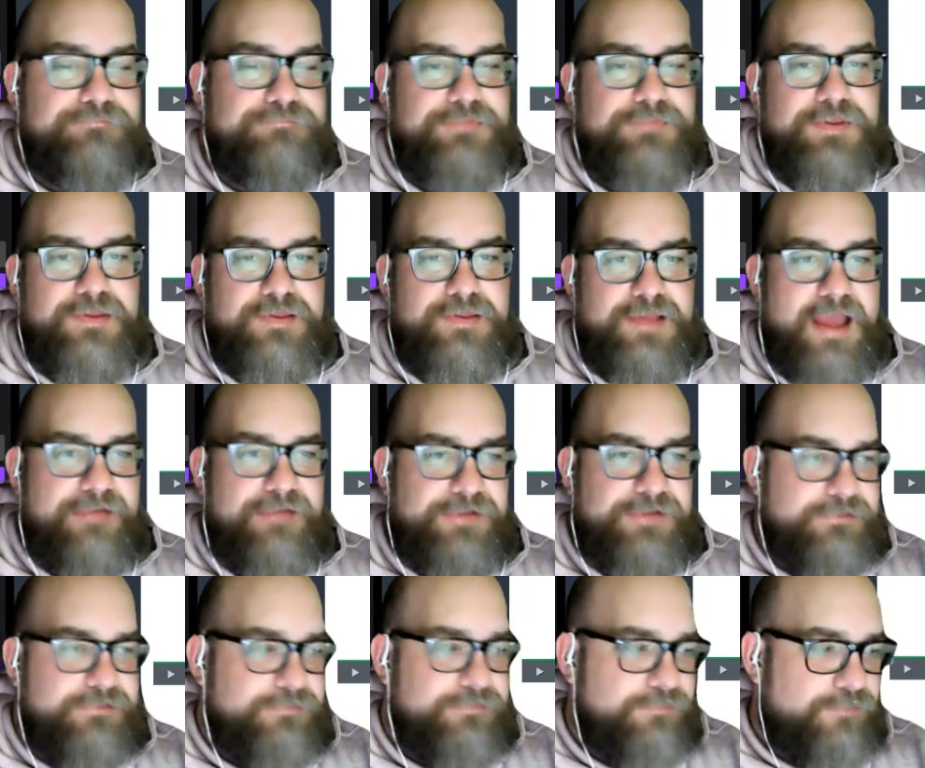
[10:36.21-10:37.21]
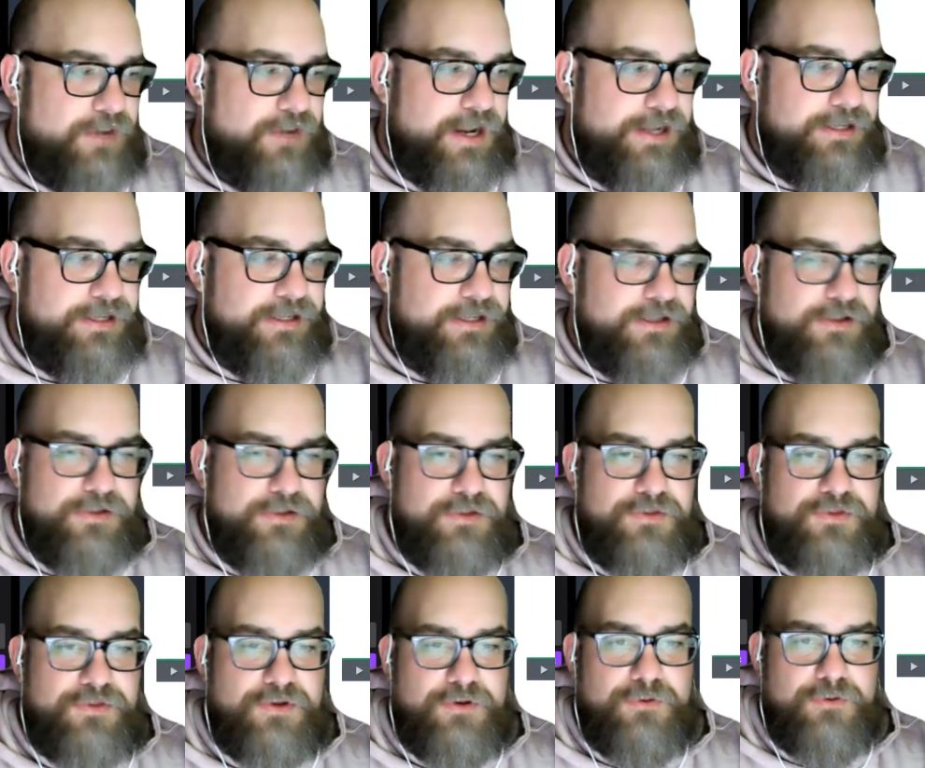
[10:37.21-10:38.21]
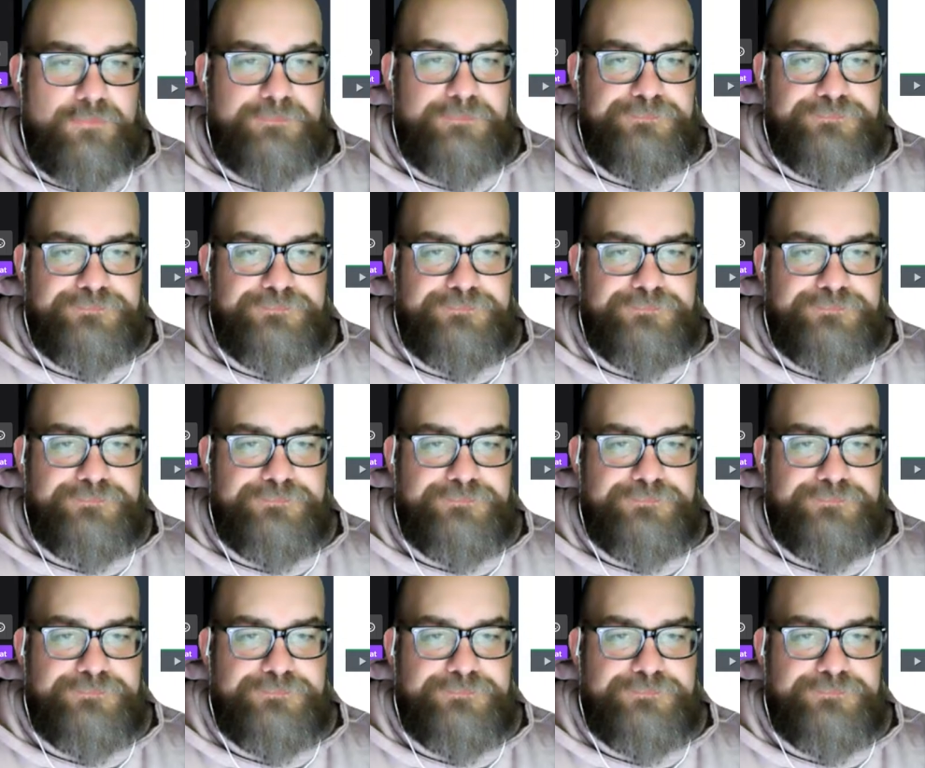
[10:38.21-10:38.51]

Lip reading: 7, right? So